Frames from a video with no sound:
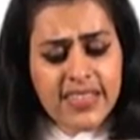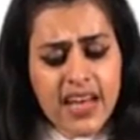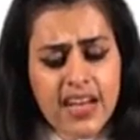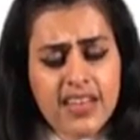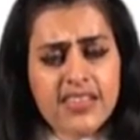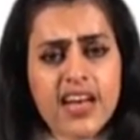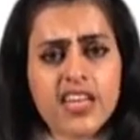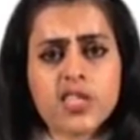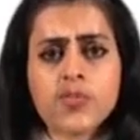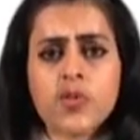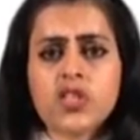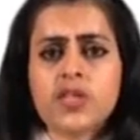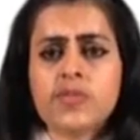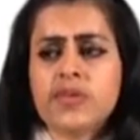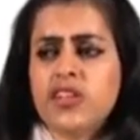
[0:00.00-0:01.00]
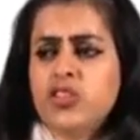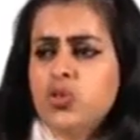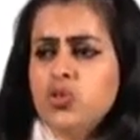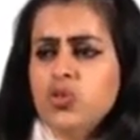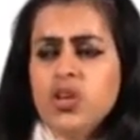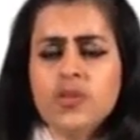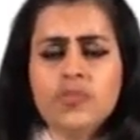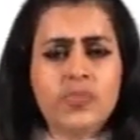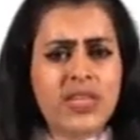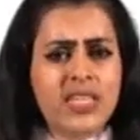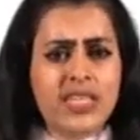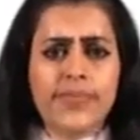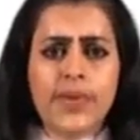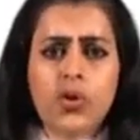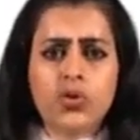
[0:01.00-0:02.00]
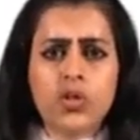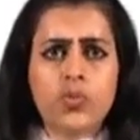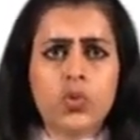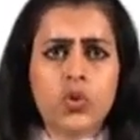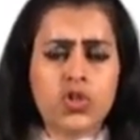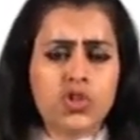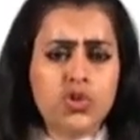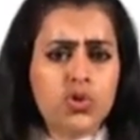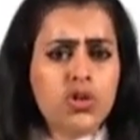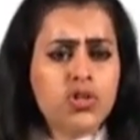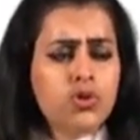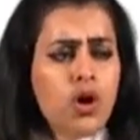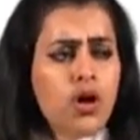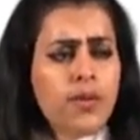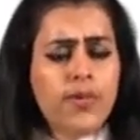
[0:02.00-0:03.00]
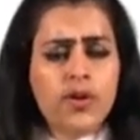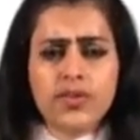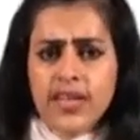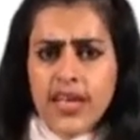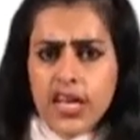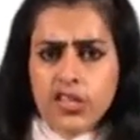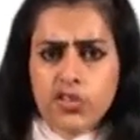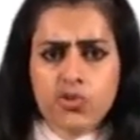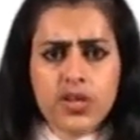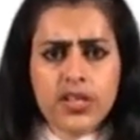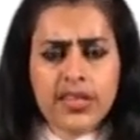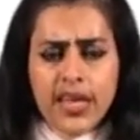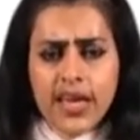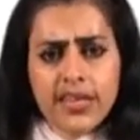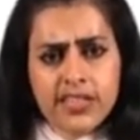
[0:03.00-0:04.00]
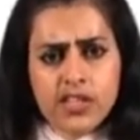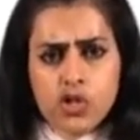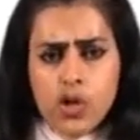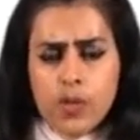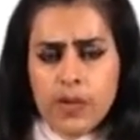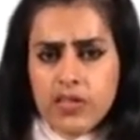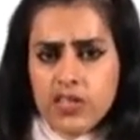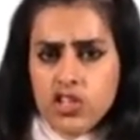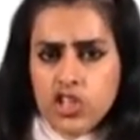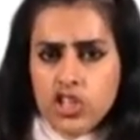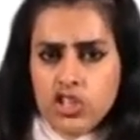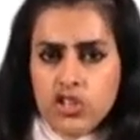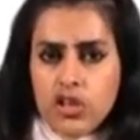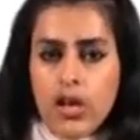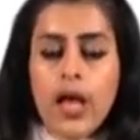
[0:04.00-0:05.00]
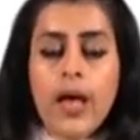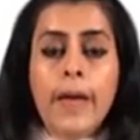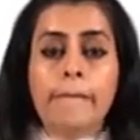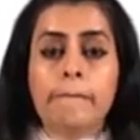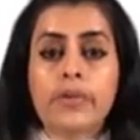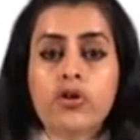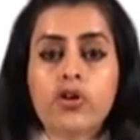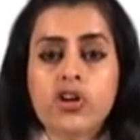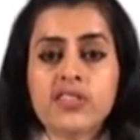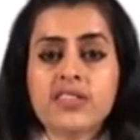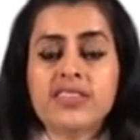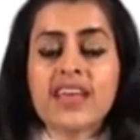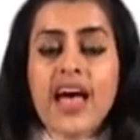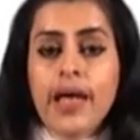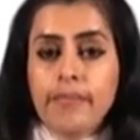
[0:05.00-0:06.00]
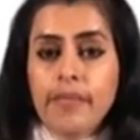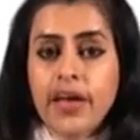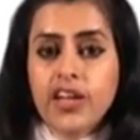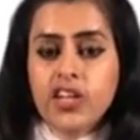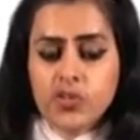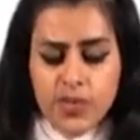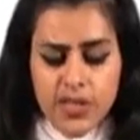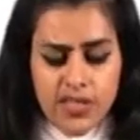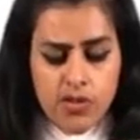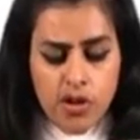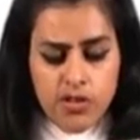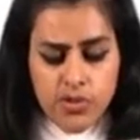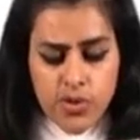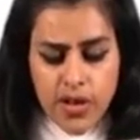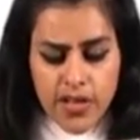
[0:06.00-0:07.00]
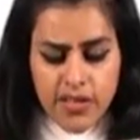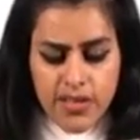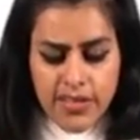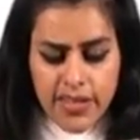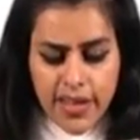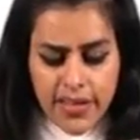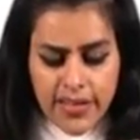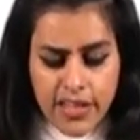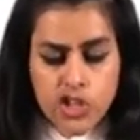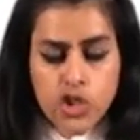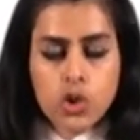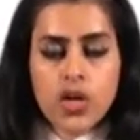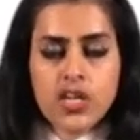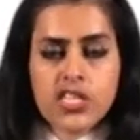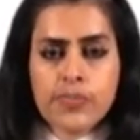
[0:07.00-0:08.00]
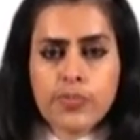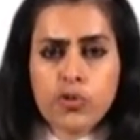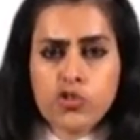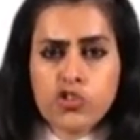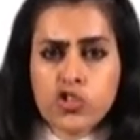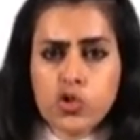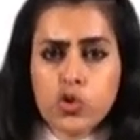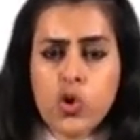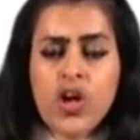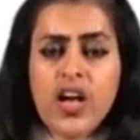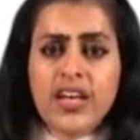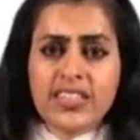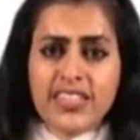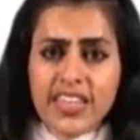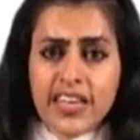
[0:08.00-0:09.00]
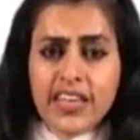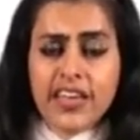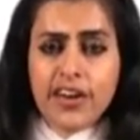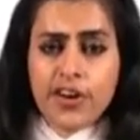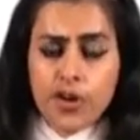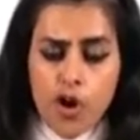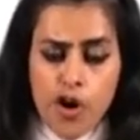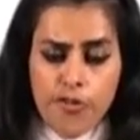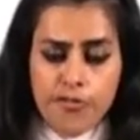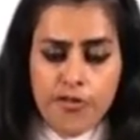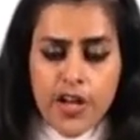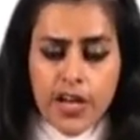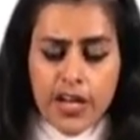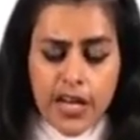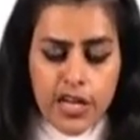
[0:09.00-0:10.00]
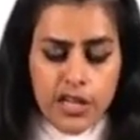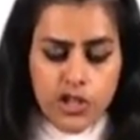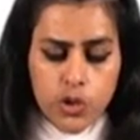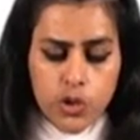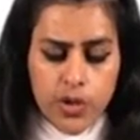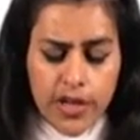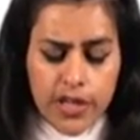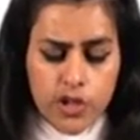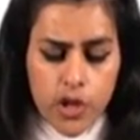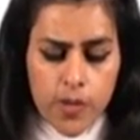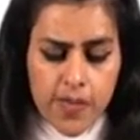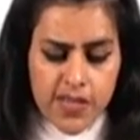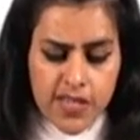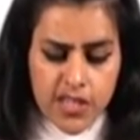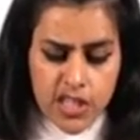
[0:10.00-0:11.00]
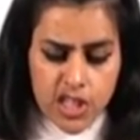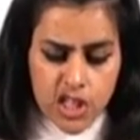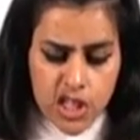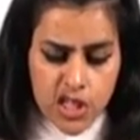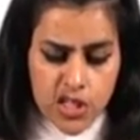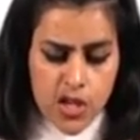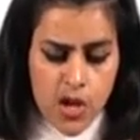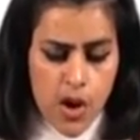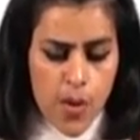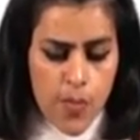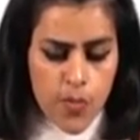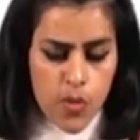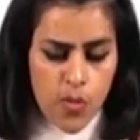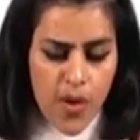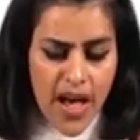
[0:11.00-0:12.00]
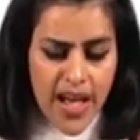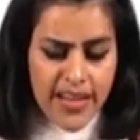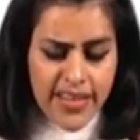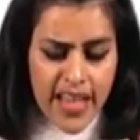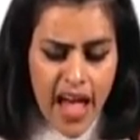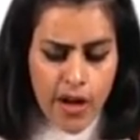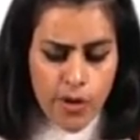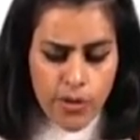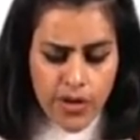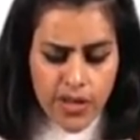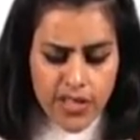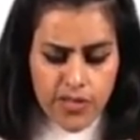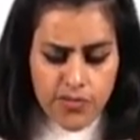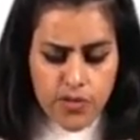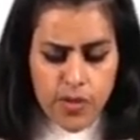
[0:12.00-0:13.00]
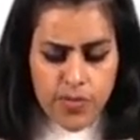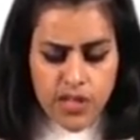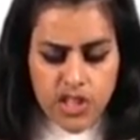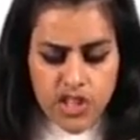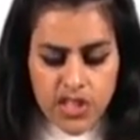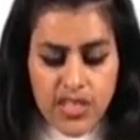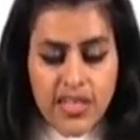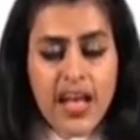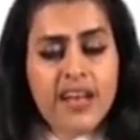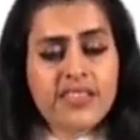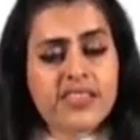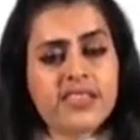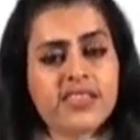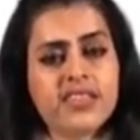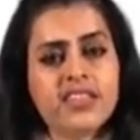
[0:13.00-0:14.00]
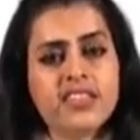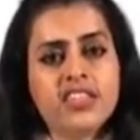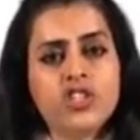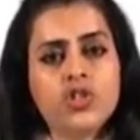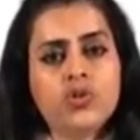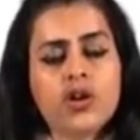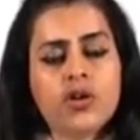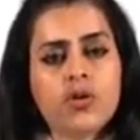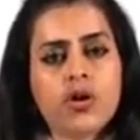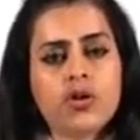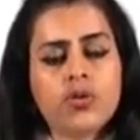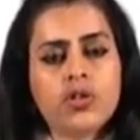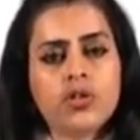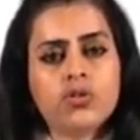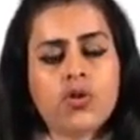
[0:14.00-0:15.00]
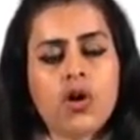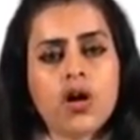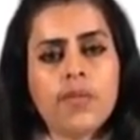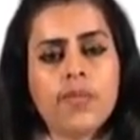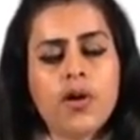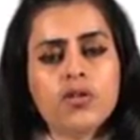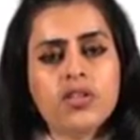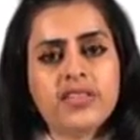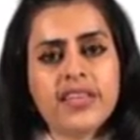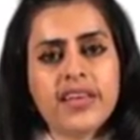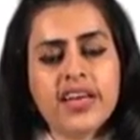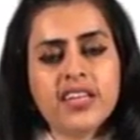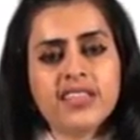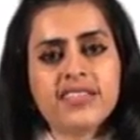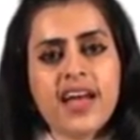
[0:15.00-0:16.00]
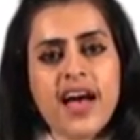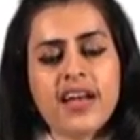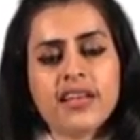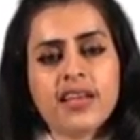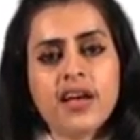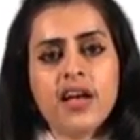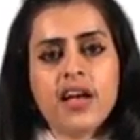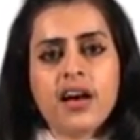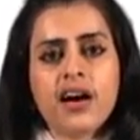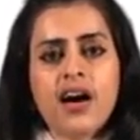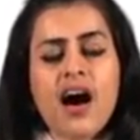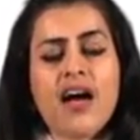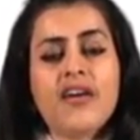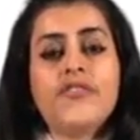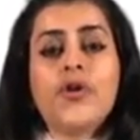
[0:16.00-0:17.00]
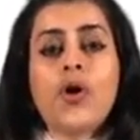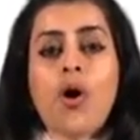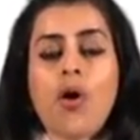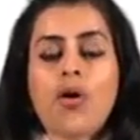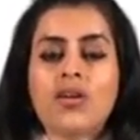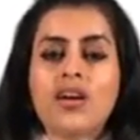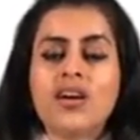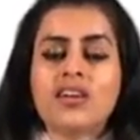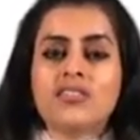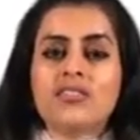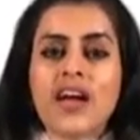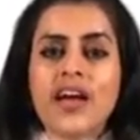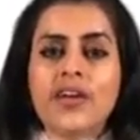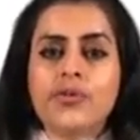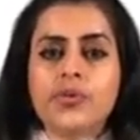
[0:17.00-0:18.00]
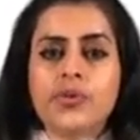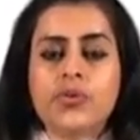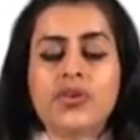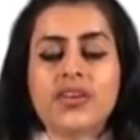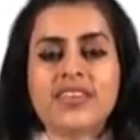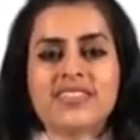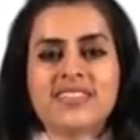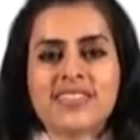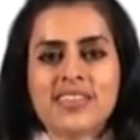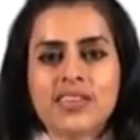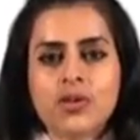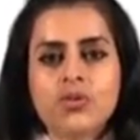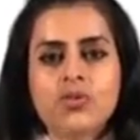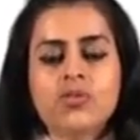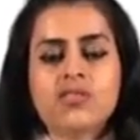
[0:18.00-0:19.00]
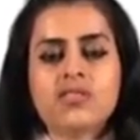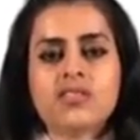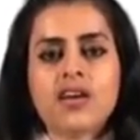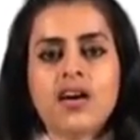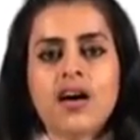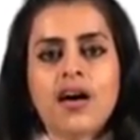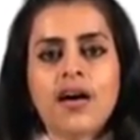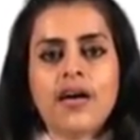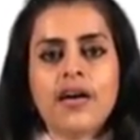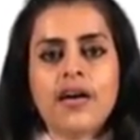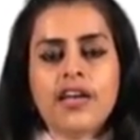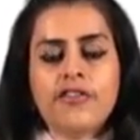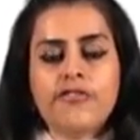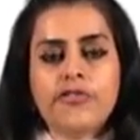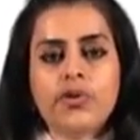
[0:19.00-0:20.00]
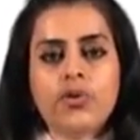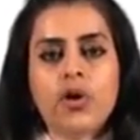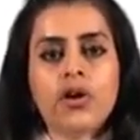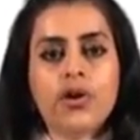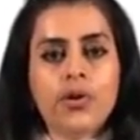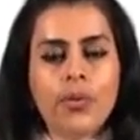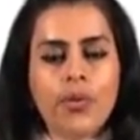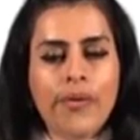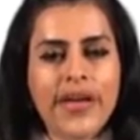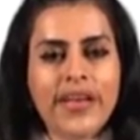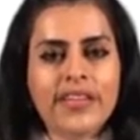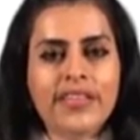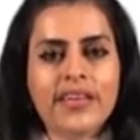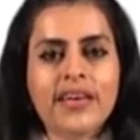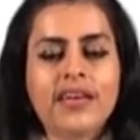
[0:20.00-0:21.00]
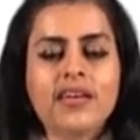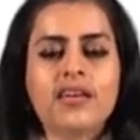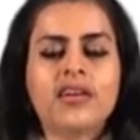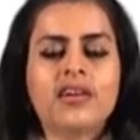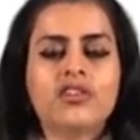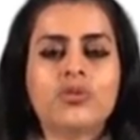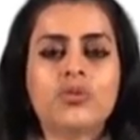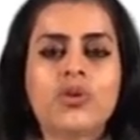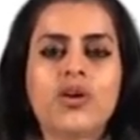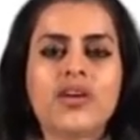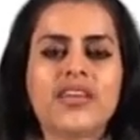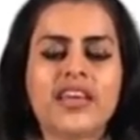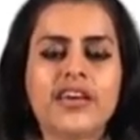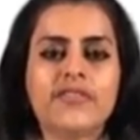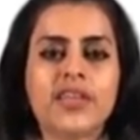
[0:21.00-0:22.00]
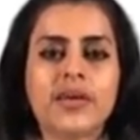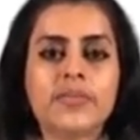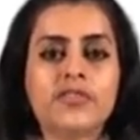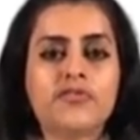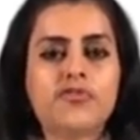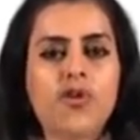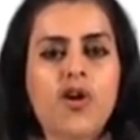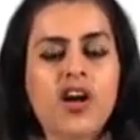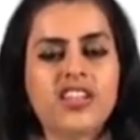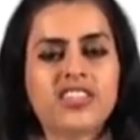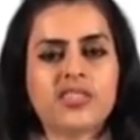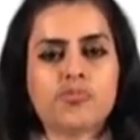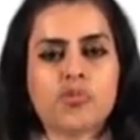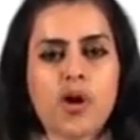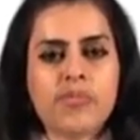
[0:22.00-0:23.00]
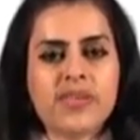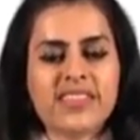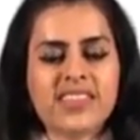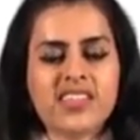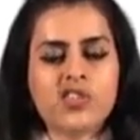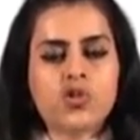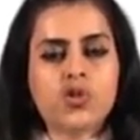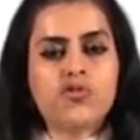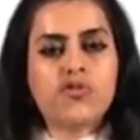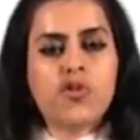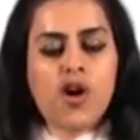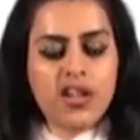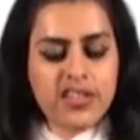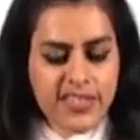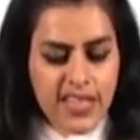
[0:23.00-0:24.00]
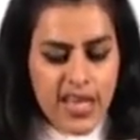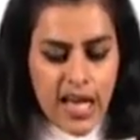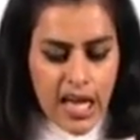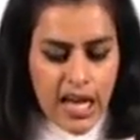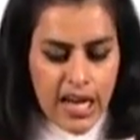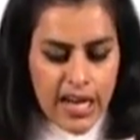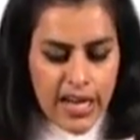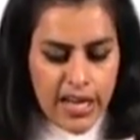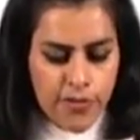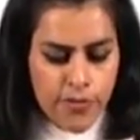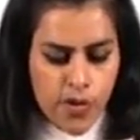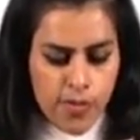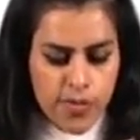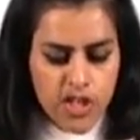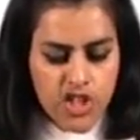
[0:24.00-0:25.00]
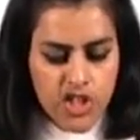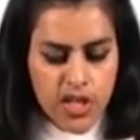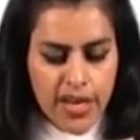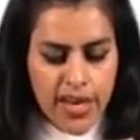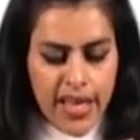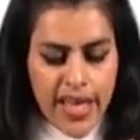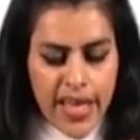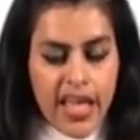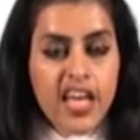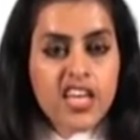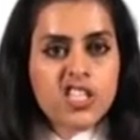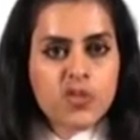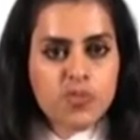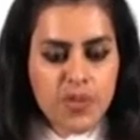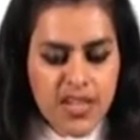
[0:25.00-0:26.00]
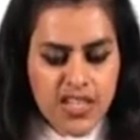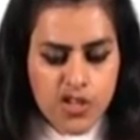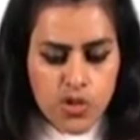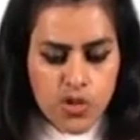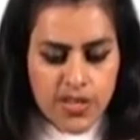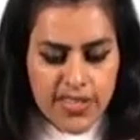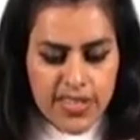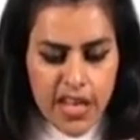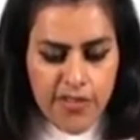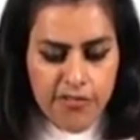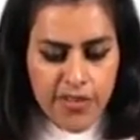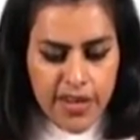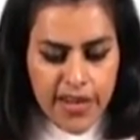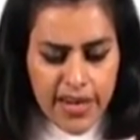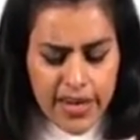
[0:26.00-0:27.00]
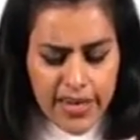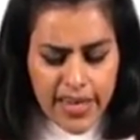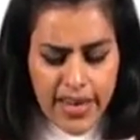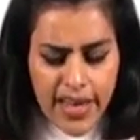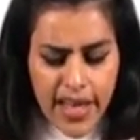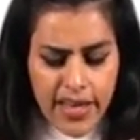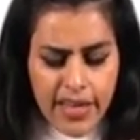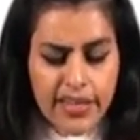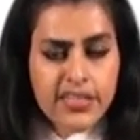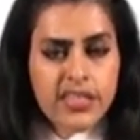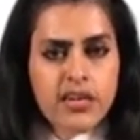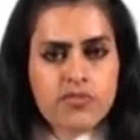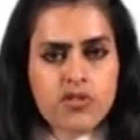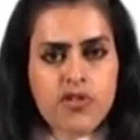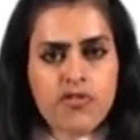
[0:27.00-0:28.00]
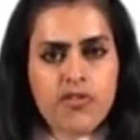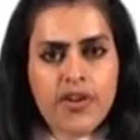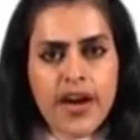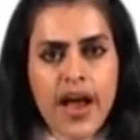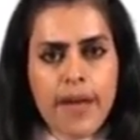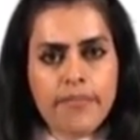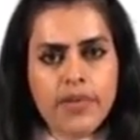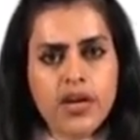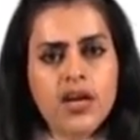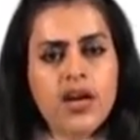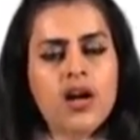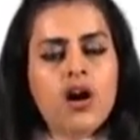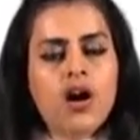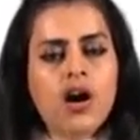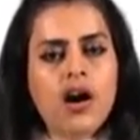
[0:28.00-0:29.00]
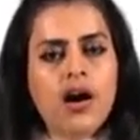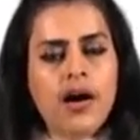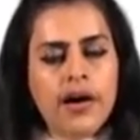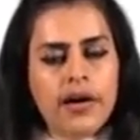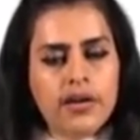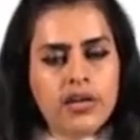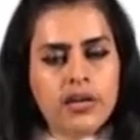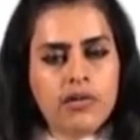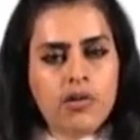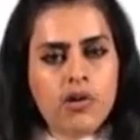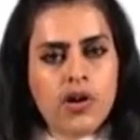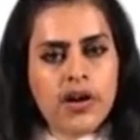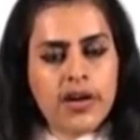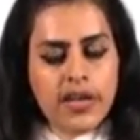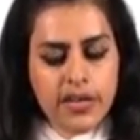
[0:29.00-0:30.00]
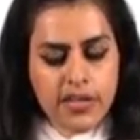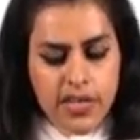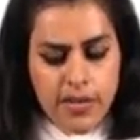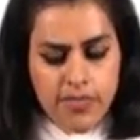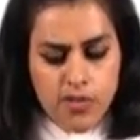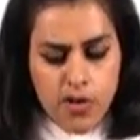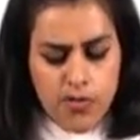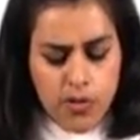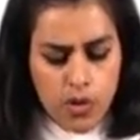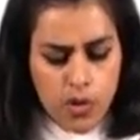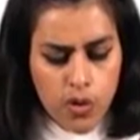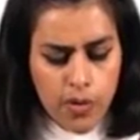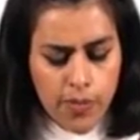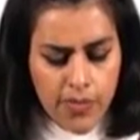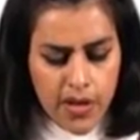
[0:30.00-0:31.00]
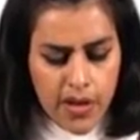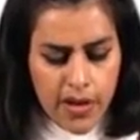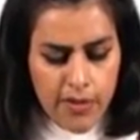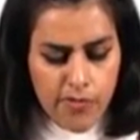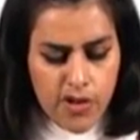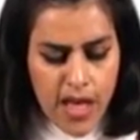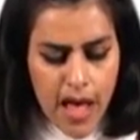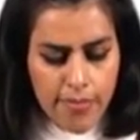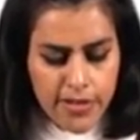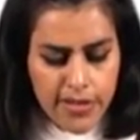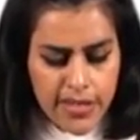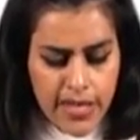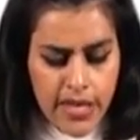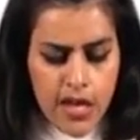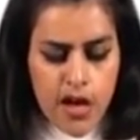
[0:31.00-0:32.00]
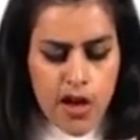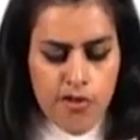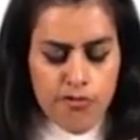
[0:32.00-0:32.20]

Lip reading: concise as possible. Do not beat about the bush. Do not talk about the extra things in your presentation, because time management is also another thing that you are supposed to take care of during your presentations. Provide accurate information. As I said, that you are not going to talk about the things that are wrong. Try to excuse if you don't know anything. Do not give them the false promises or false information. Express yourself clearly, like in terms of grammar or in terms of vocabulary.